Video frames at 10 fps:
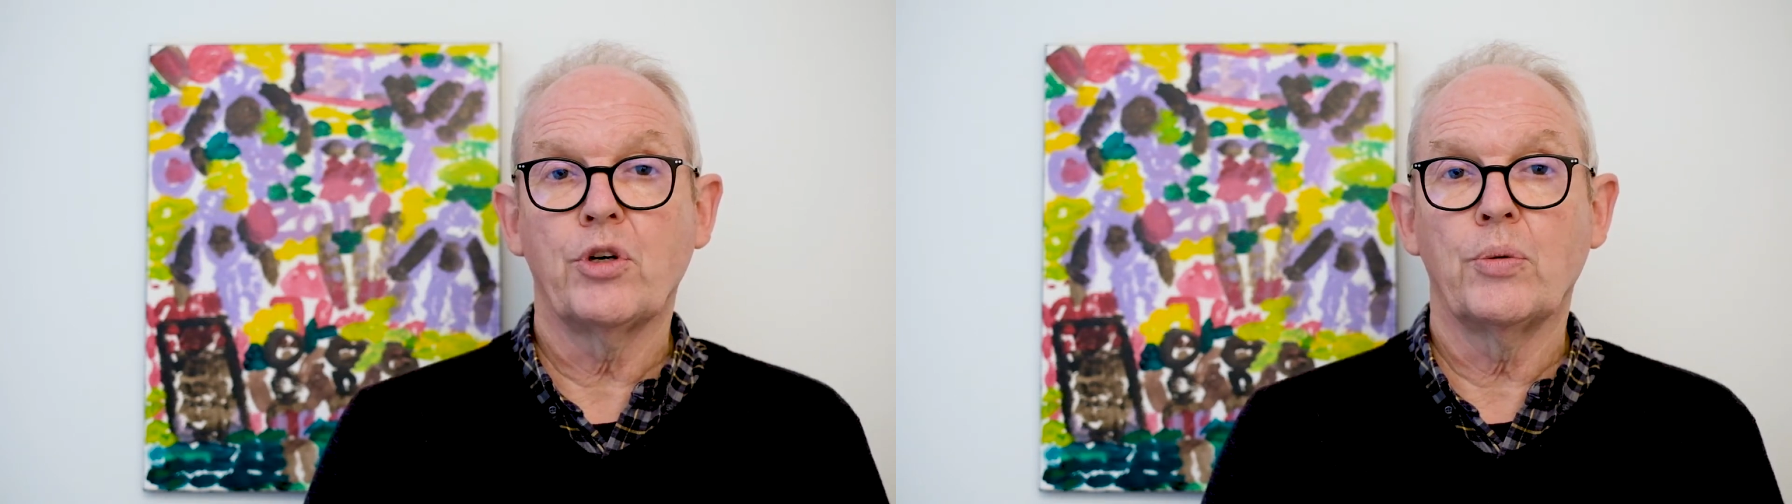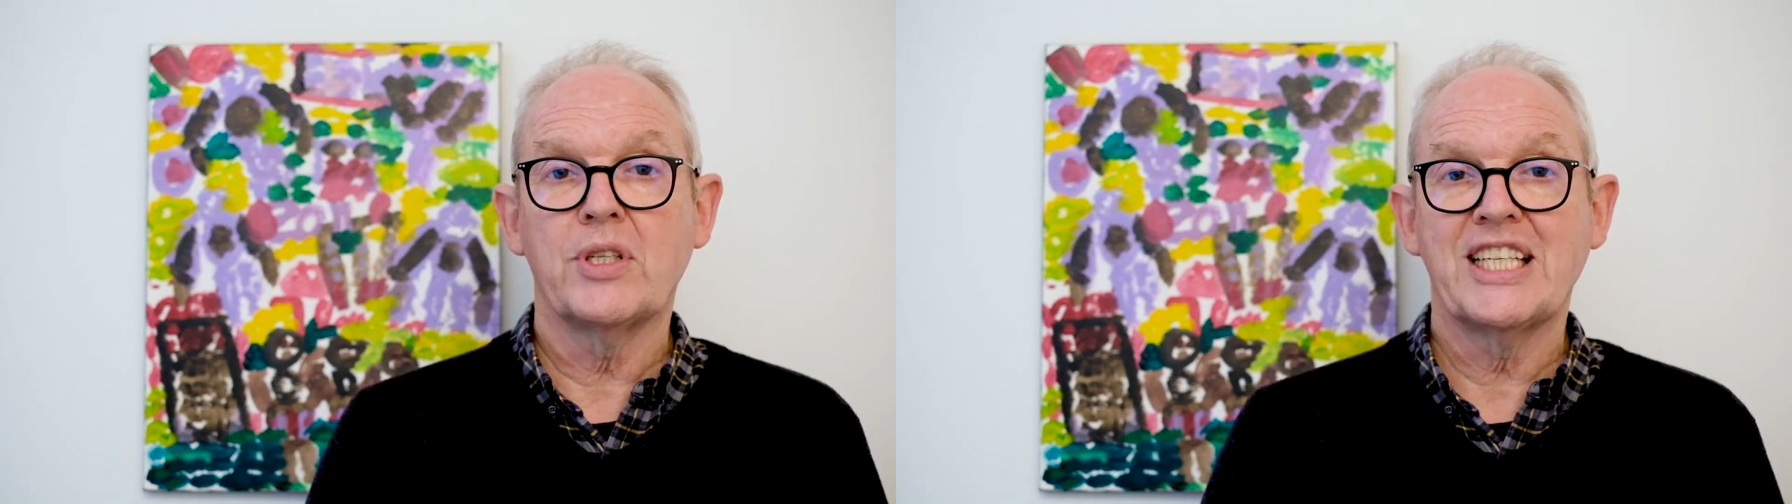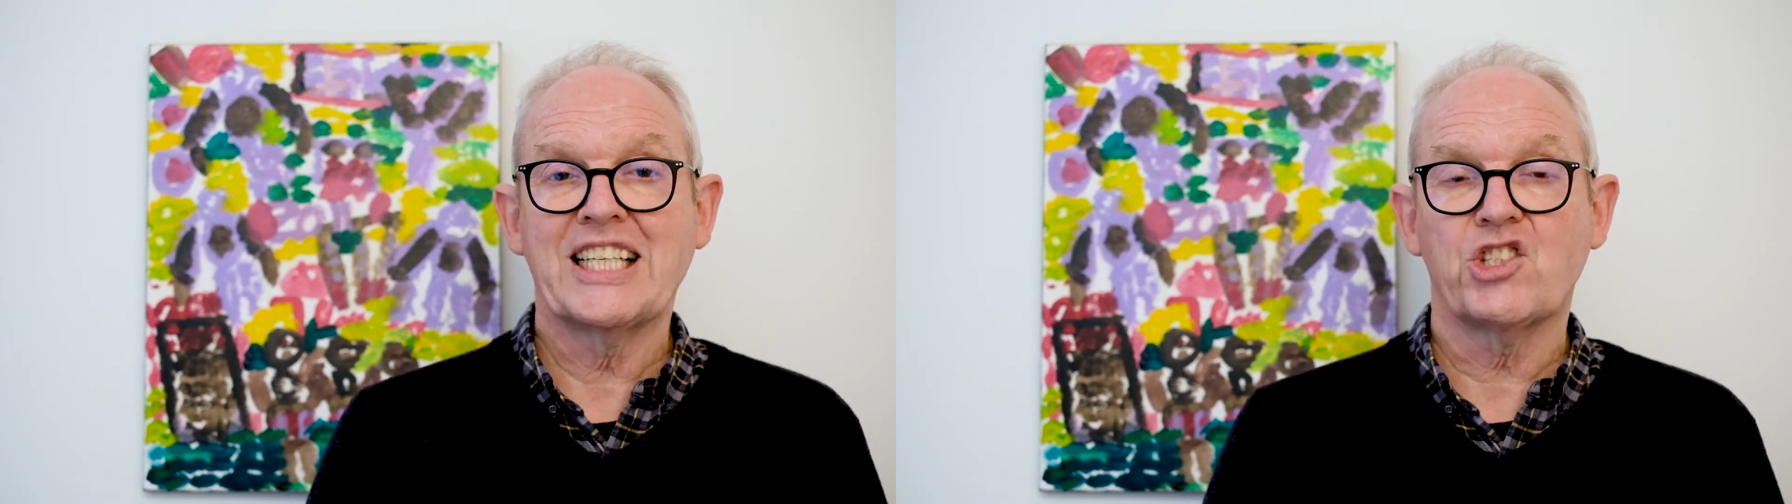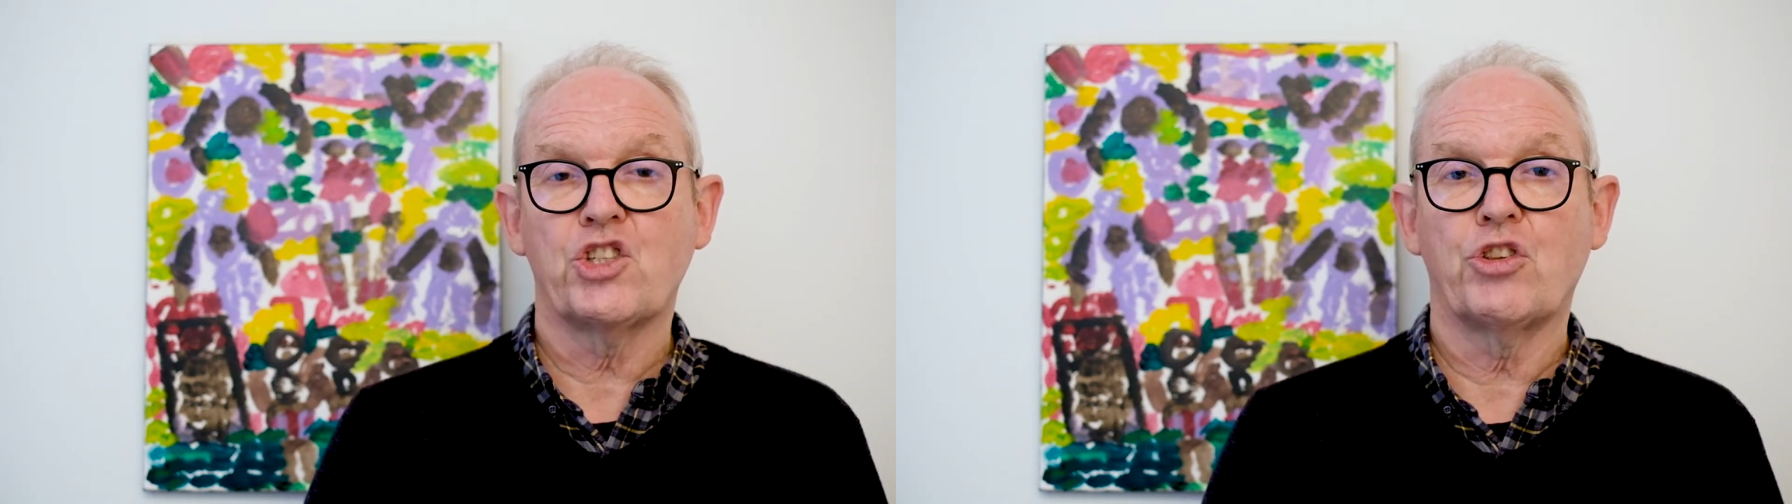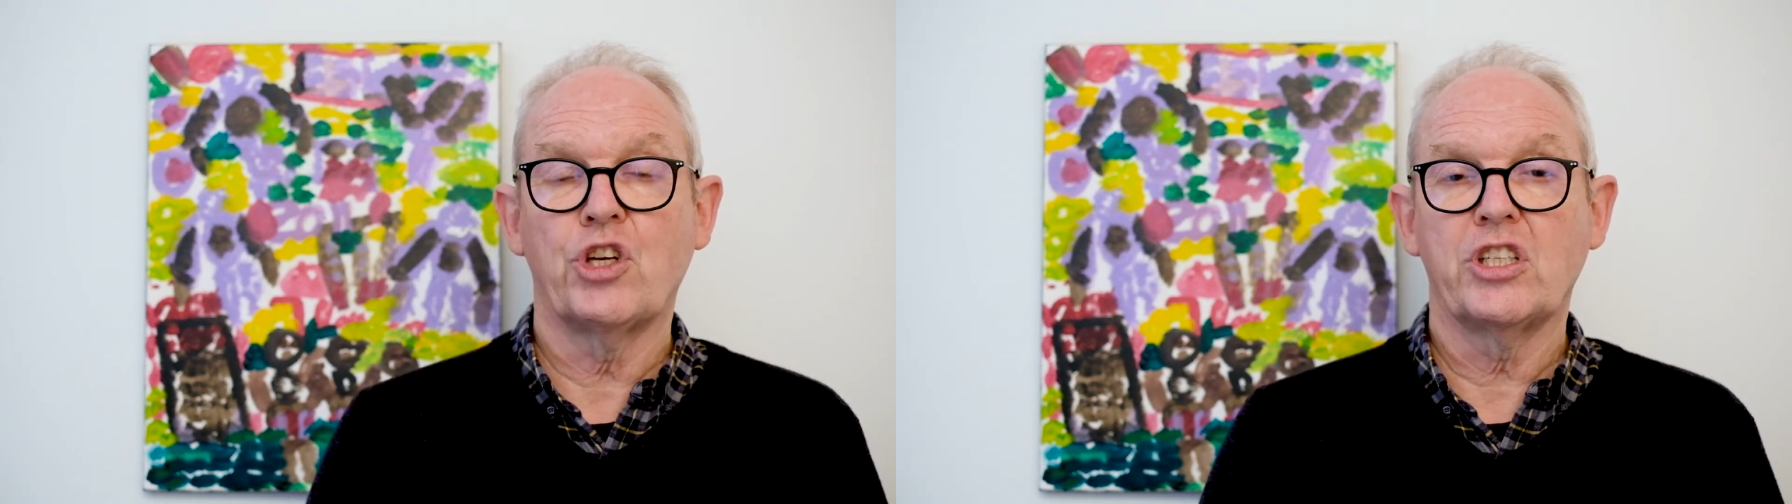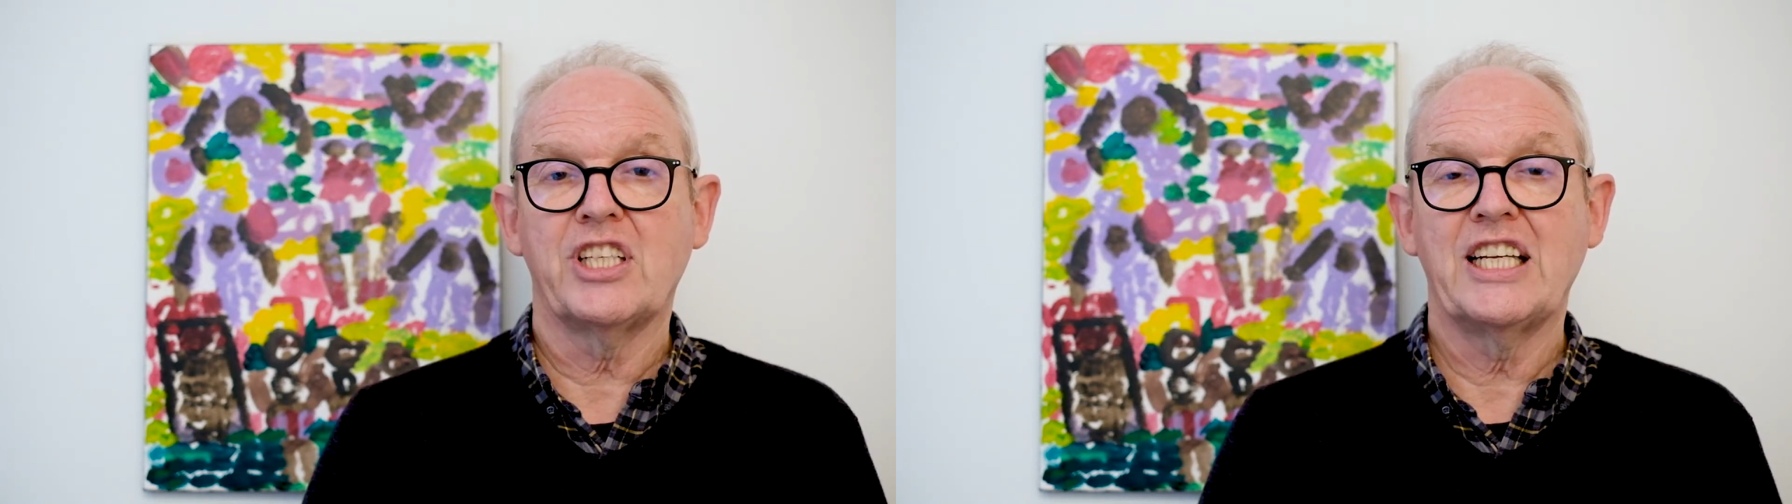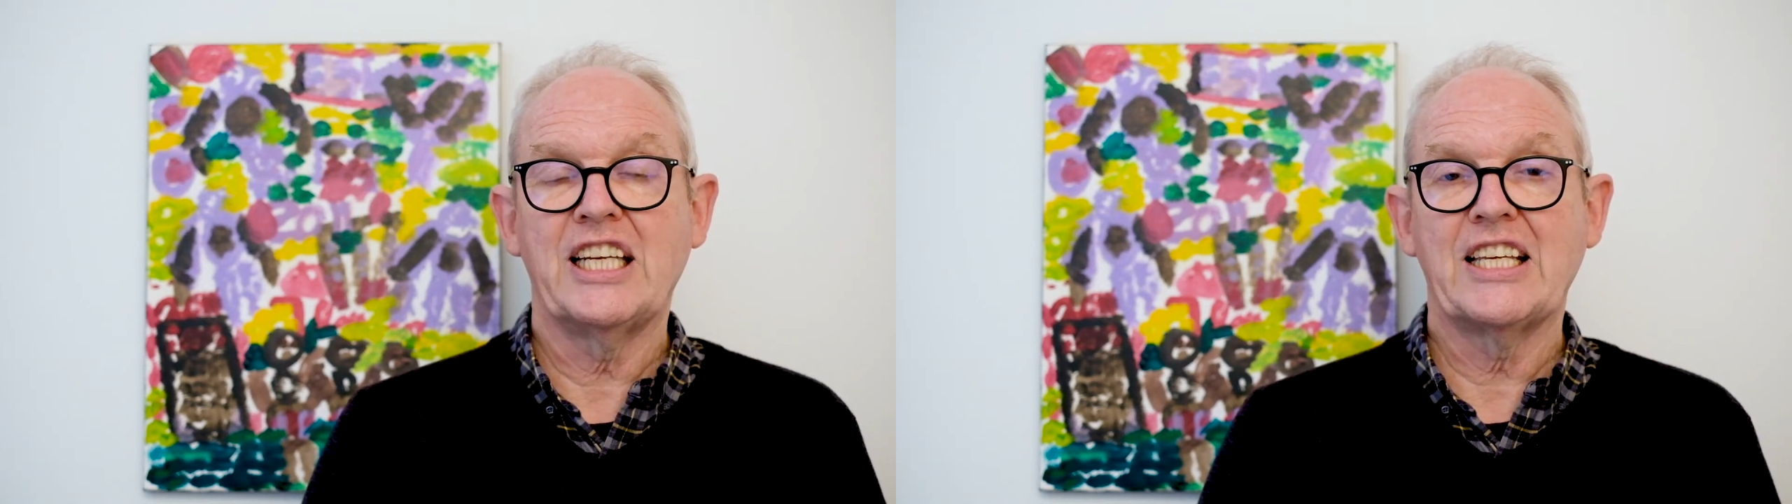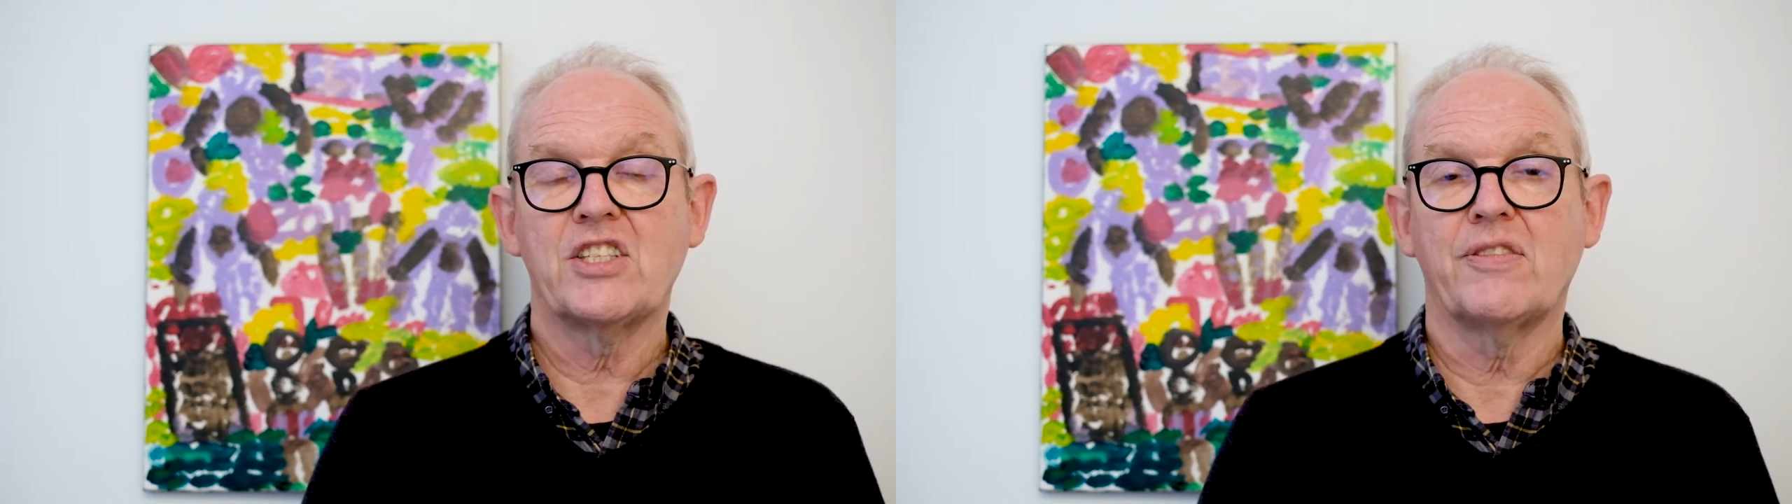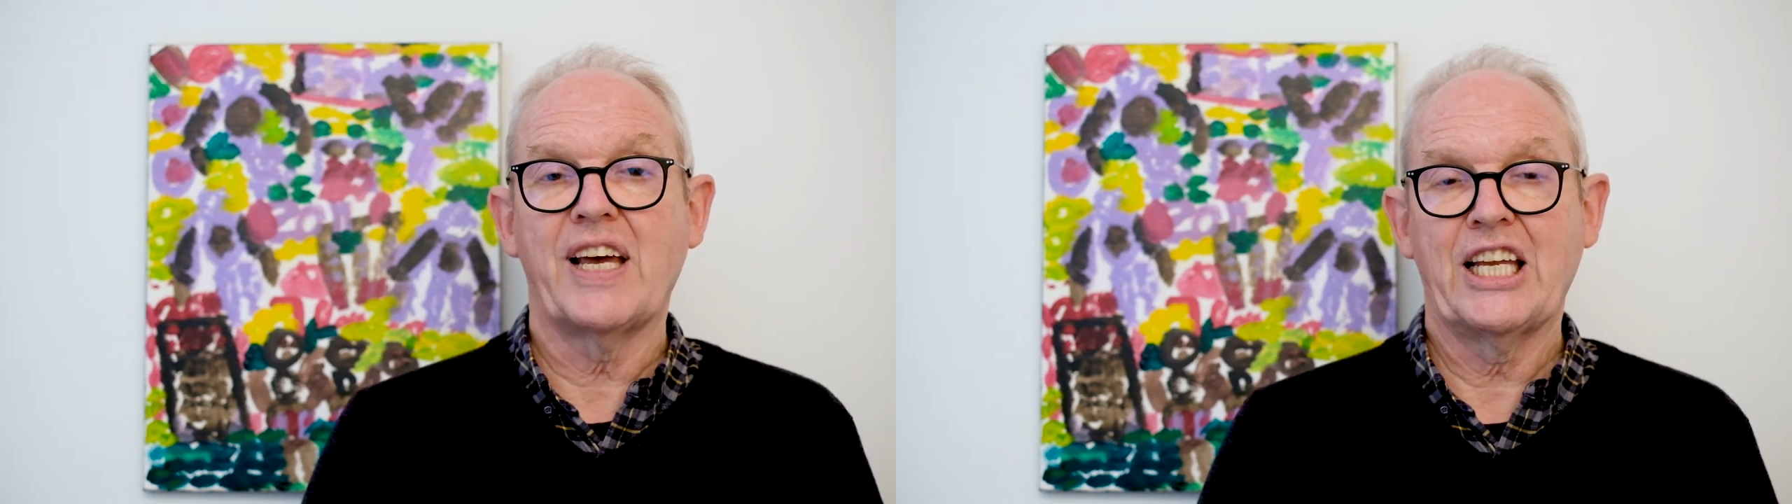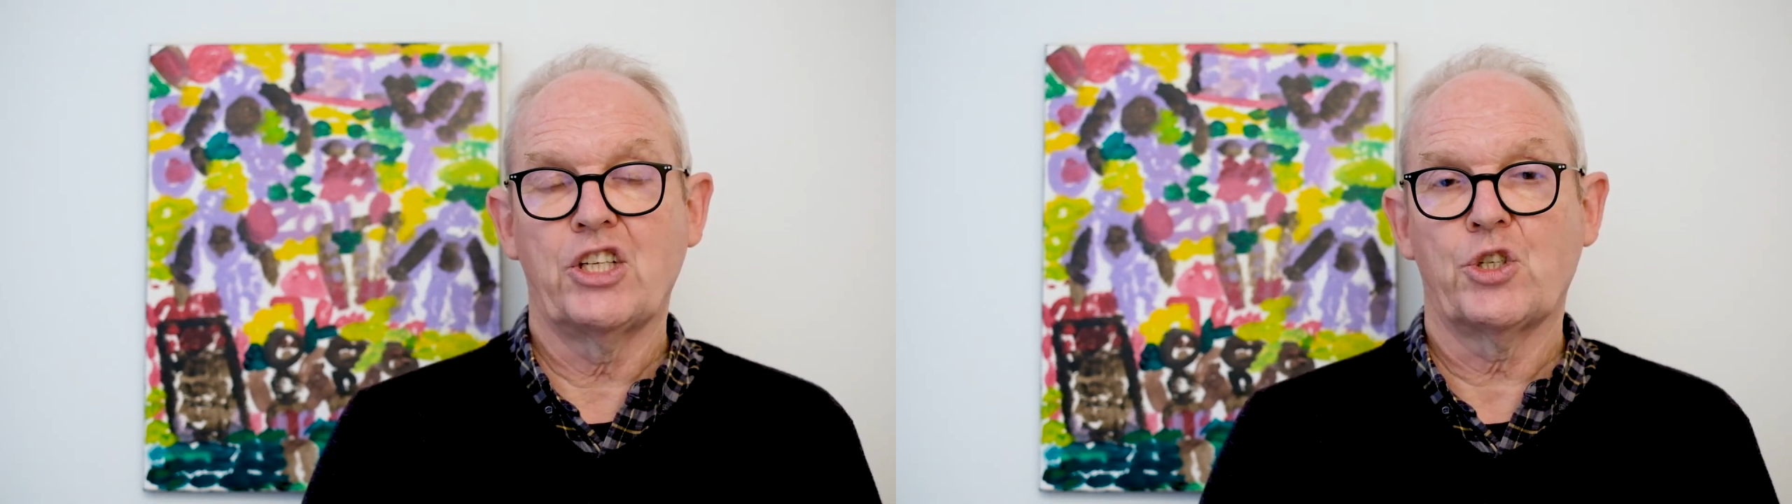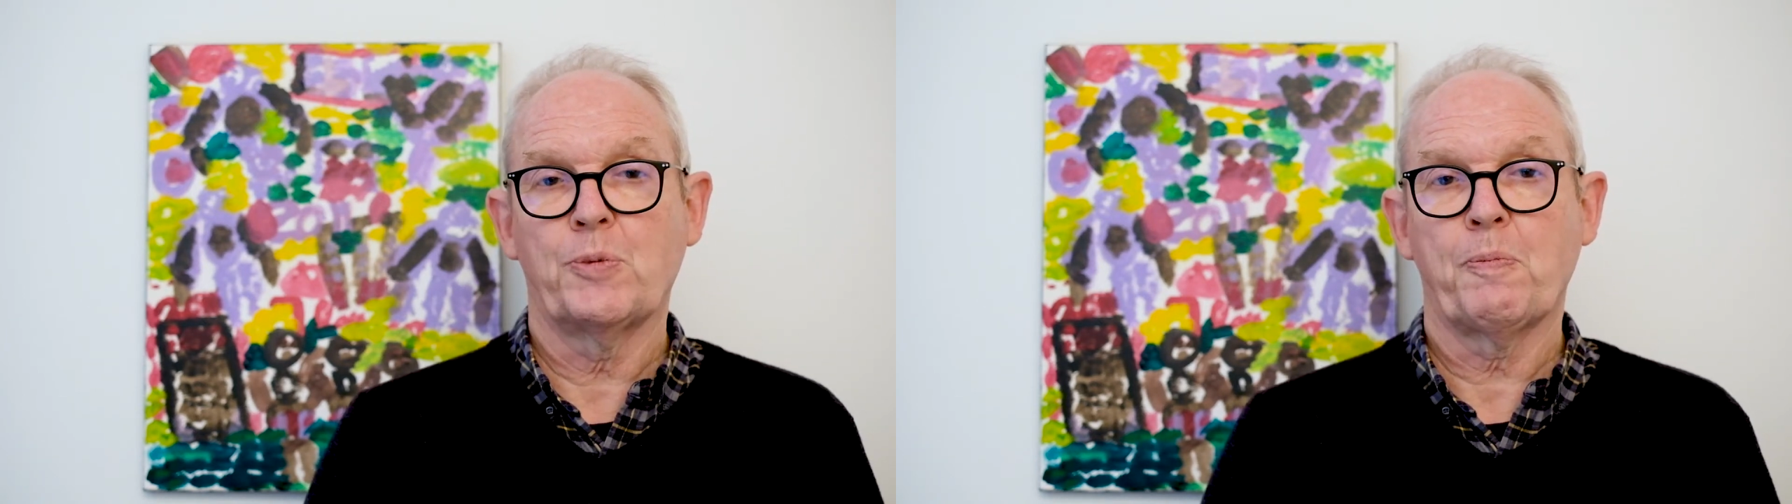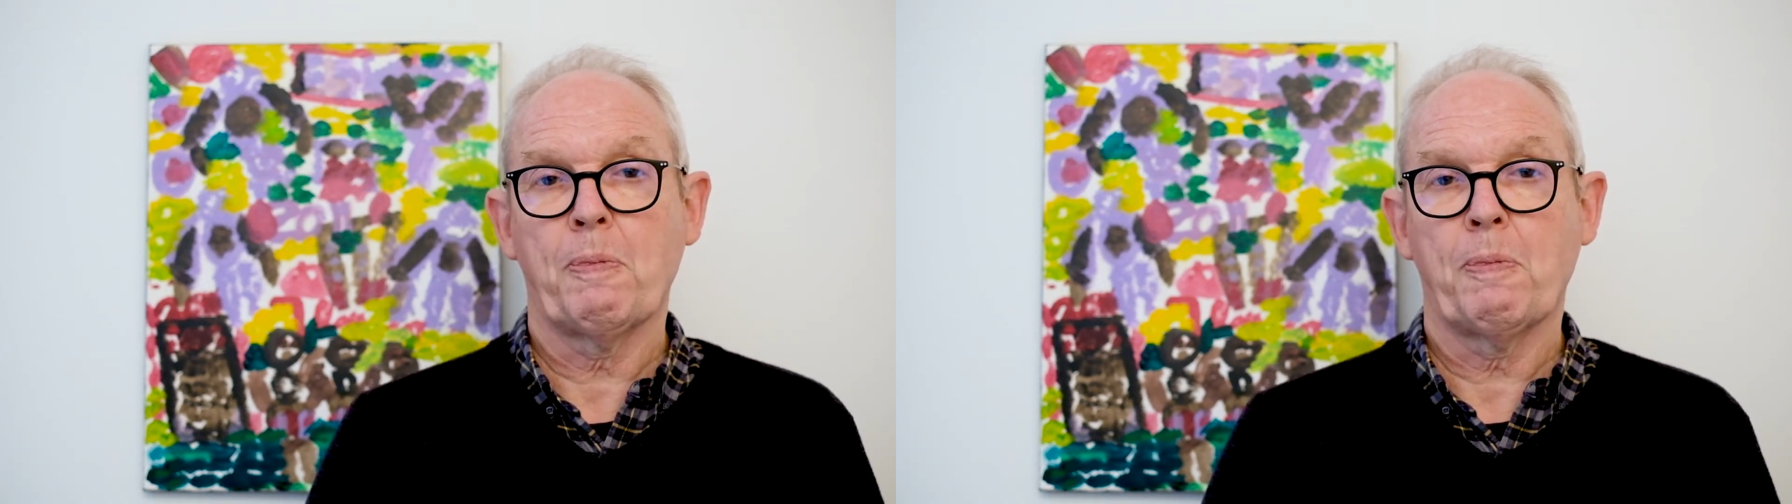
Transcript: who are 6 to 13 years of age.